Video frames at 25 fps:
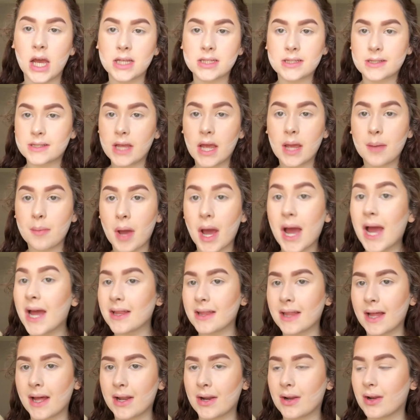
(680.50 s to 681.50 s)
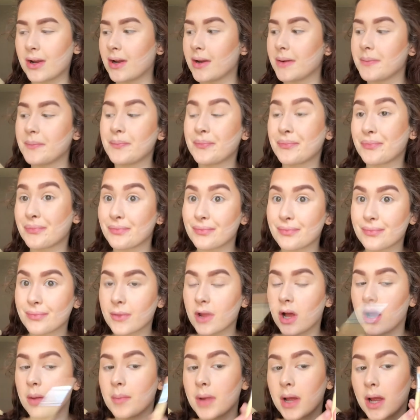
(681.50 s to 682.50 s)
Same highlighter
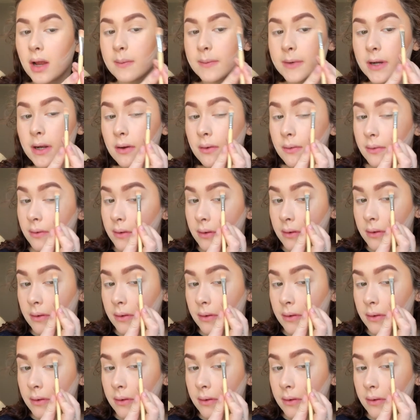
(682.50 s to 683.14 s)
on my eyebrow.